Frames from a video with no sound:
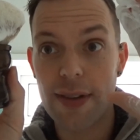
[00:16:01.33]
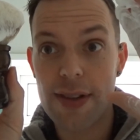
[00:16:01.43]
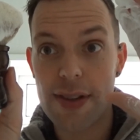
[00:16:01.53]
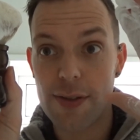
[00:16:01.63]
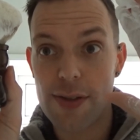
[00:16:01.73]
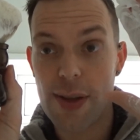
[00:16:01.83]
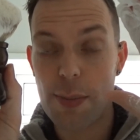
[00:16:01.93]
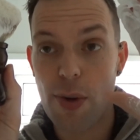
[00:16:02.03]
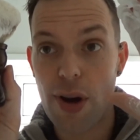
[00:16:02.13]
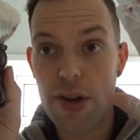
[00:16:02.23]
Silvertip
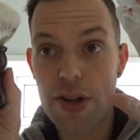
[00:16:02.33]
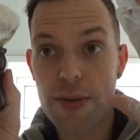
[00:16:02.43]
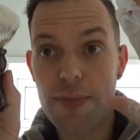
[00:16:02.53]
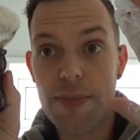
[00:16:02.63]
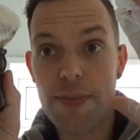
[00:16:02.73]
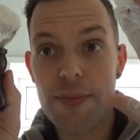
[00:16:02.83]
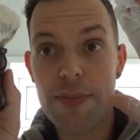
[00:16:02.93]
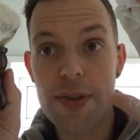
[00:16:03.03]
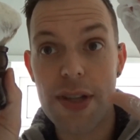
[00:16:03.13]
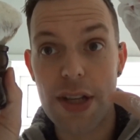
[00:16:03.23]
Brush.
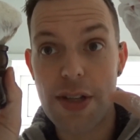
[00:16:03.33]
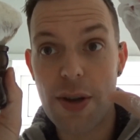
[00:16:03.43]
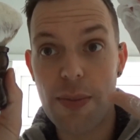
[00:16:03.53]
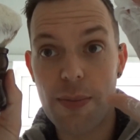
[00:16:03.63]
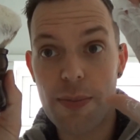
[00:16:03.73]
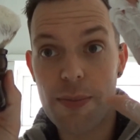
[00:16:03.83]
See you soon.